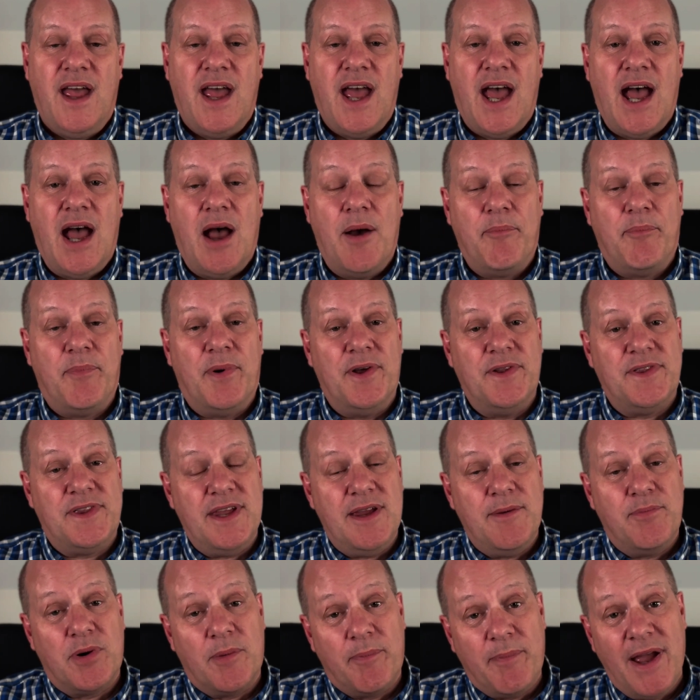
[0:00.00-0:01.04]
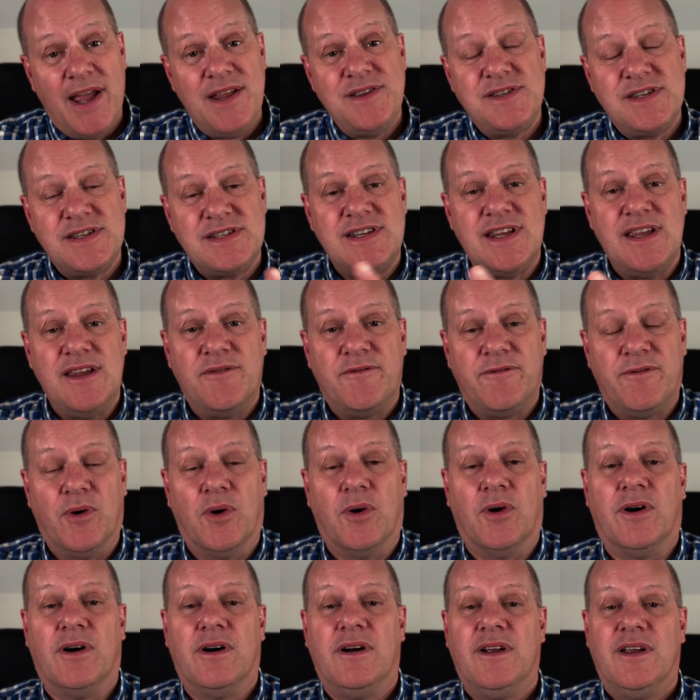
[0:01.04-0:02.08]
But the propensity
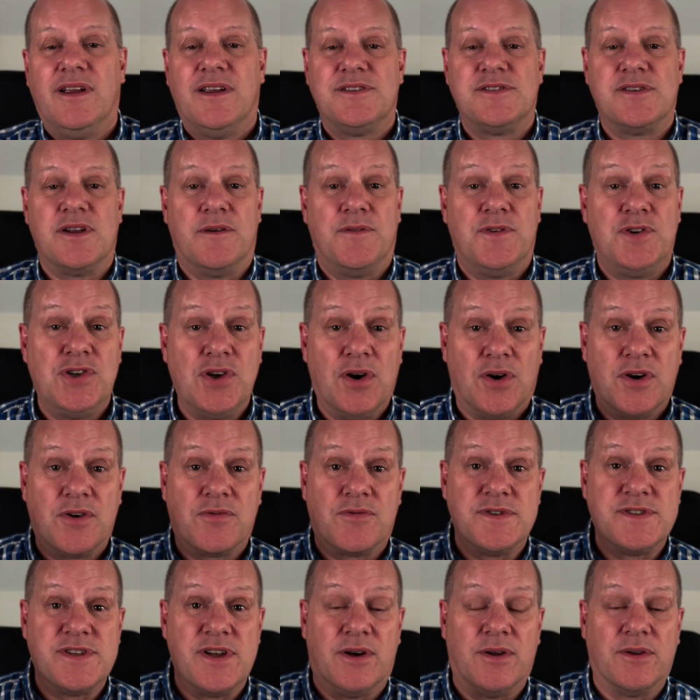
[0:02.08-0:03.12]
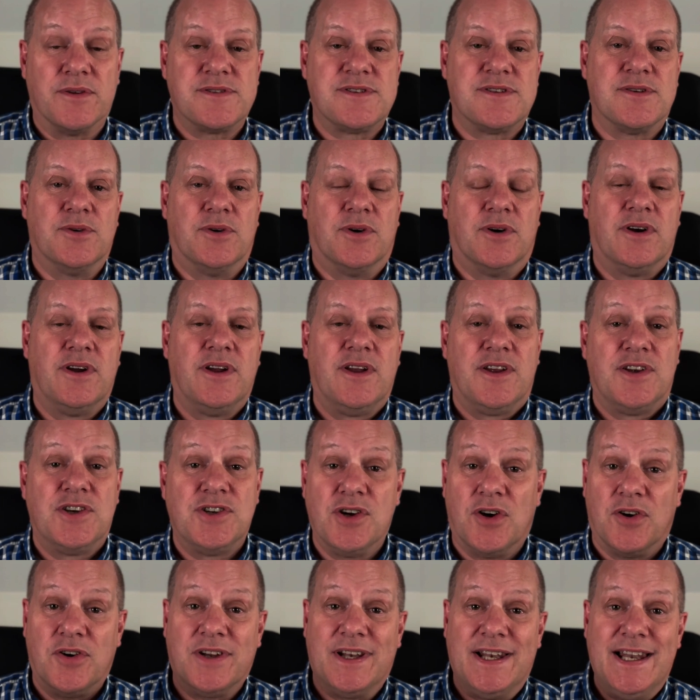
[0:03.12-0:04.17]
for sort of shock results or
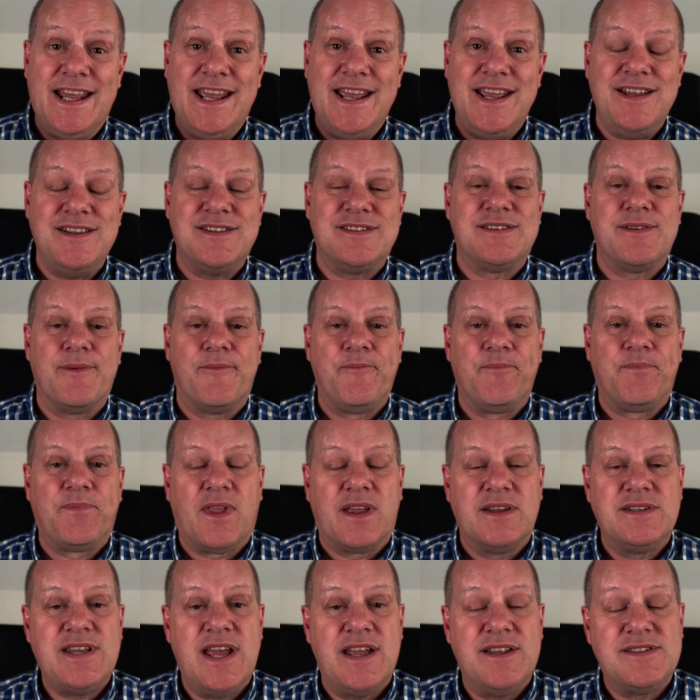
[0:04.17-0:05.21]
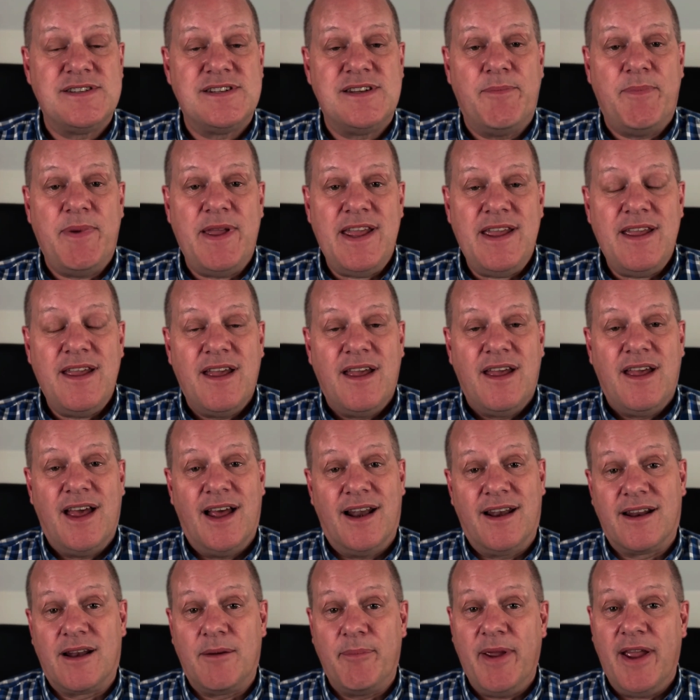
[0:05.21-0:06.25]
shock leads tends to be a
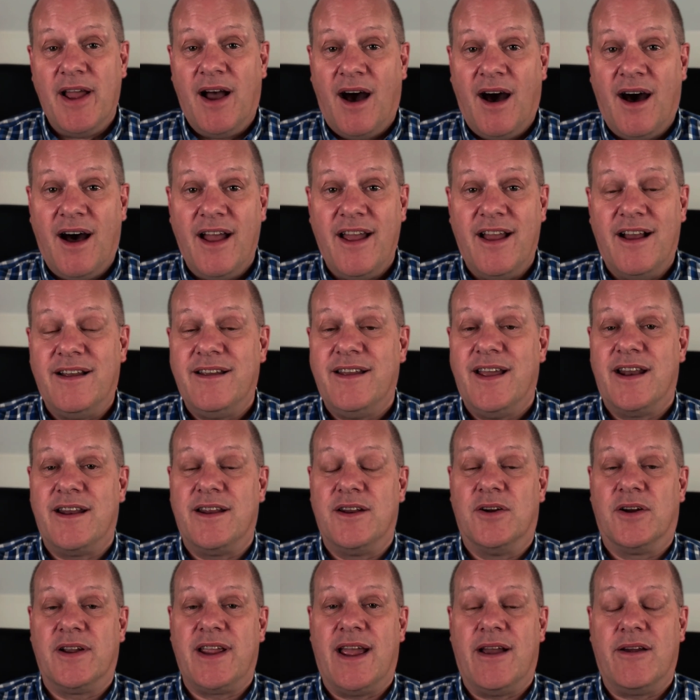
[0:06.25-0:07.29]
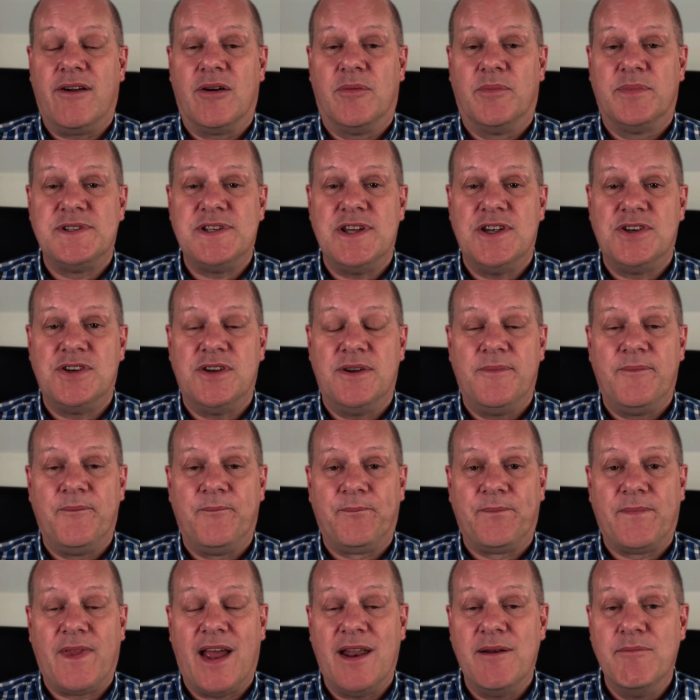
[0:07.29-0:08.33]
little bit higher at a knockout competition,
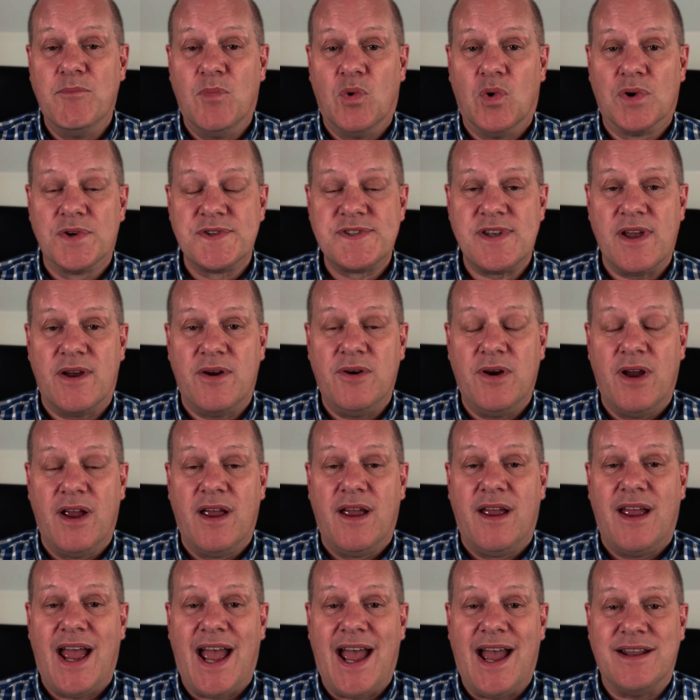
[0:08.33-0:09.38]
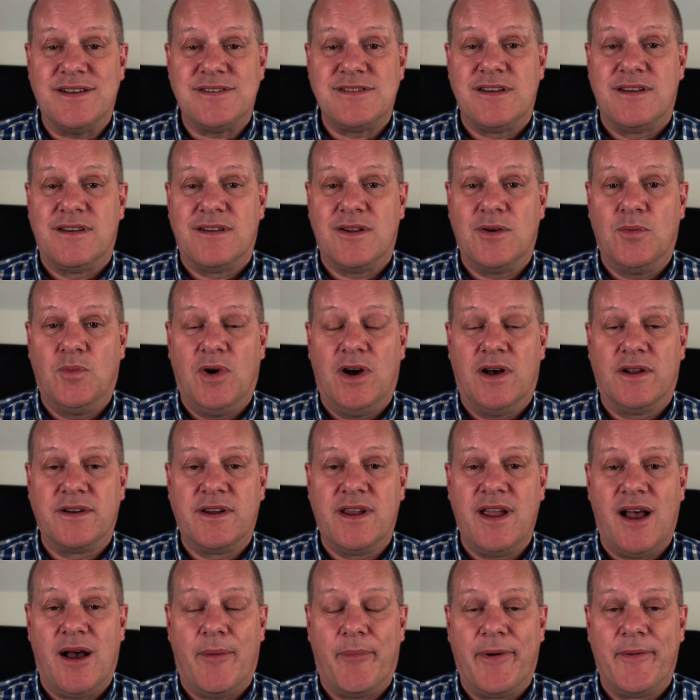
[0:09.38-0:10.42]
and more so at the World
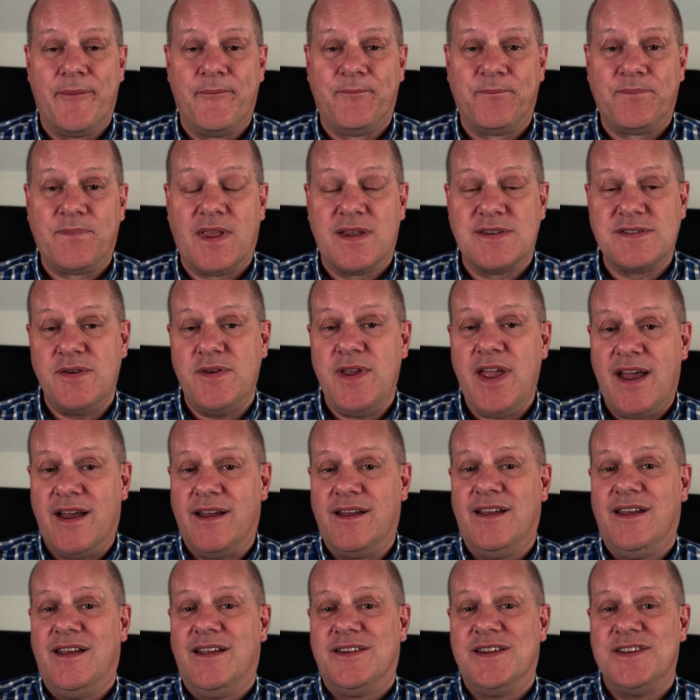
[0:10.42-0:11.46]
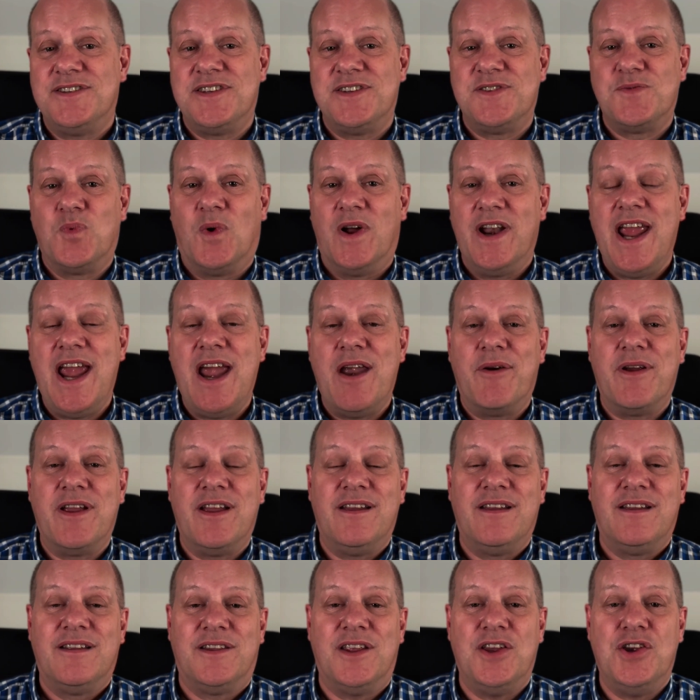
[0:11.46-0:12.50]
Cup. So yeah, this is one
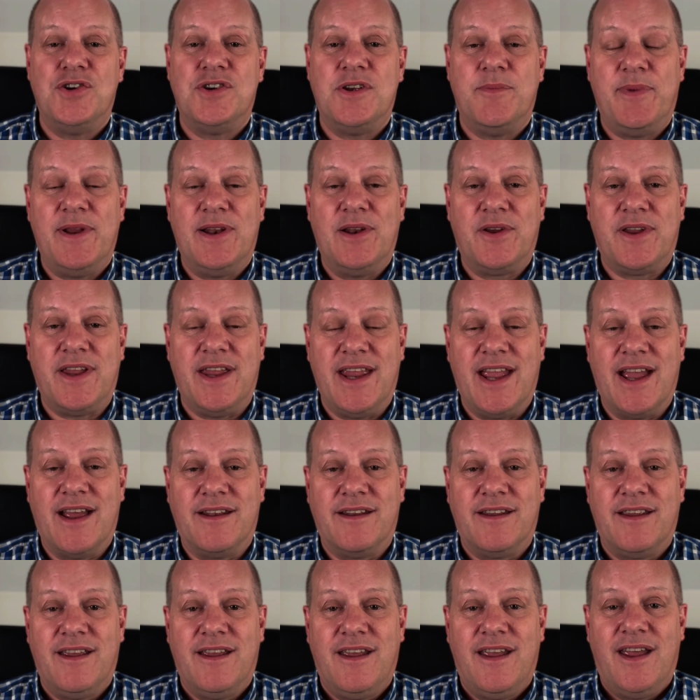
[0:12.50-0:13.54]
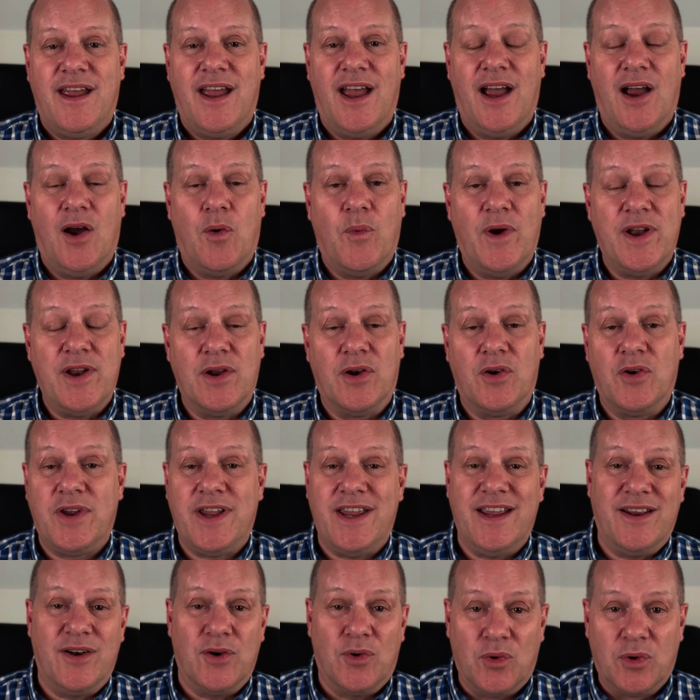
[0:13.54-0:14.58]
area that you should be looking at when you're
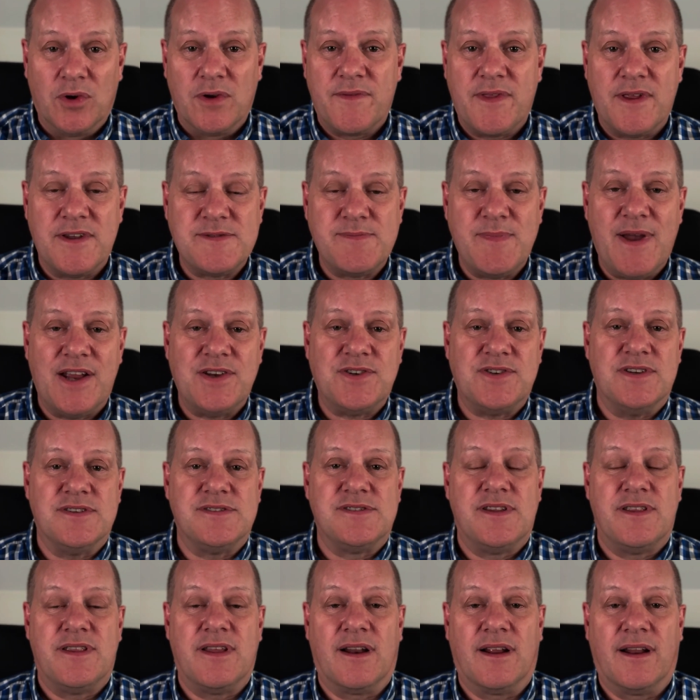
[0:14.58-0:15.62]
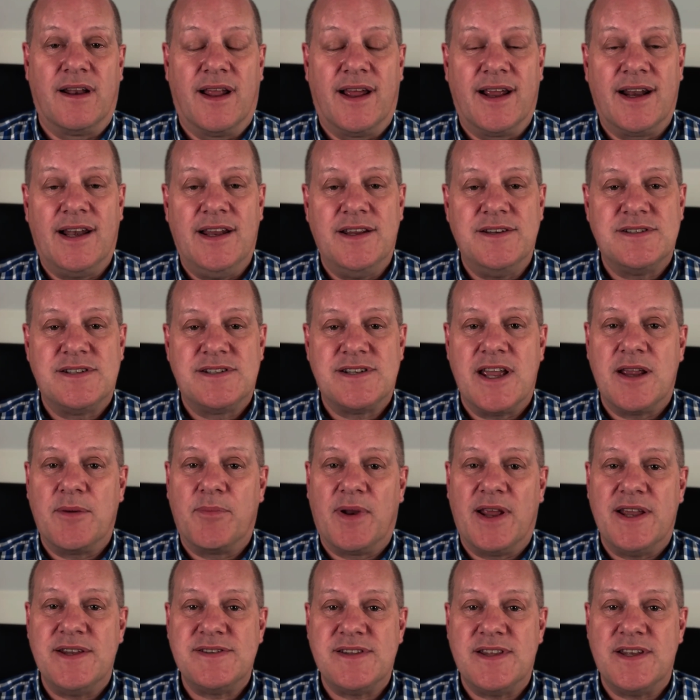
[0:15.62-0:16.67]
looking at all of those matches that are likely to take
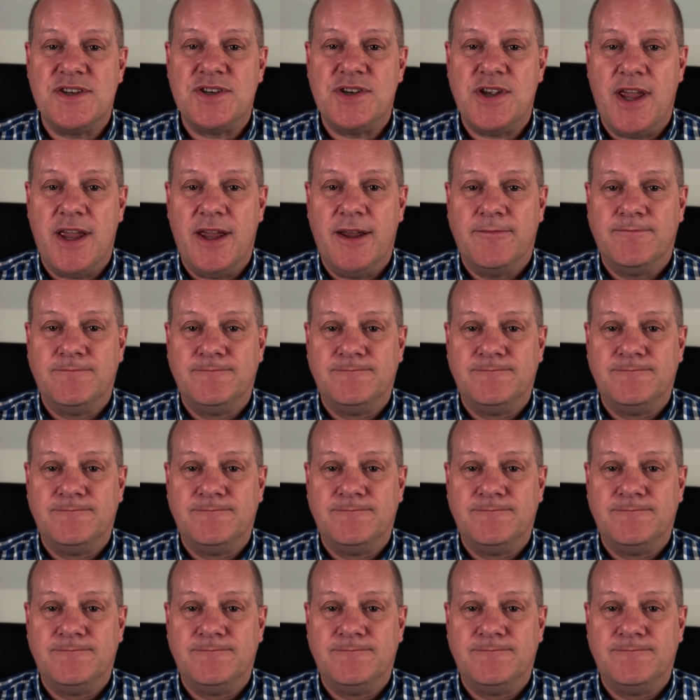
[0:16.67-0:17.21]
place this year.